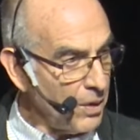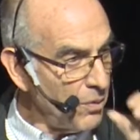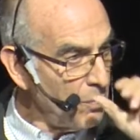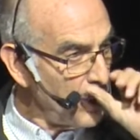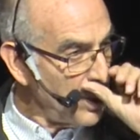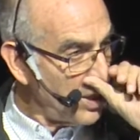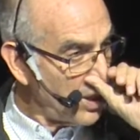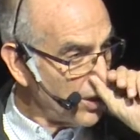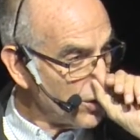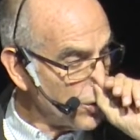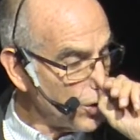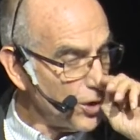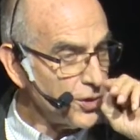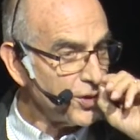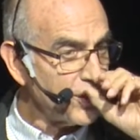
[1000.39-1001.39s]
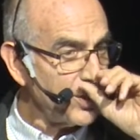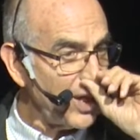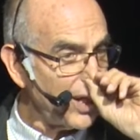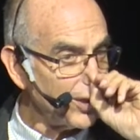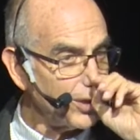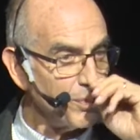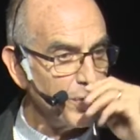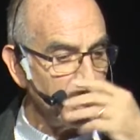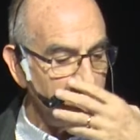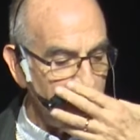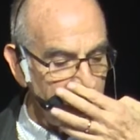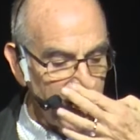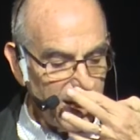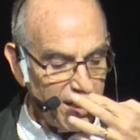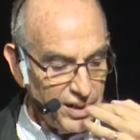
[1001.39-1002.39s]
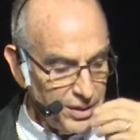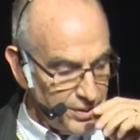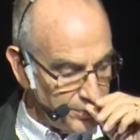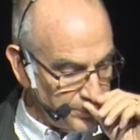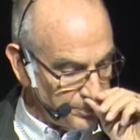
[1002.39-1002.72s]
We are just at the beginning,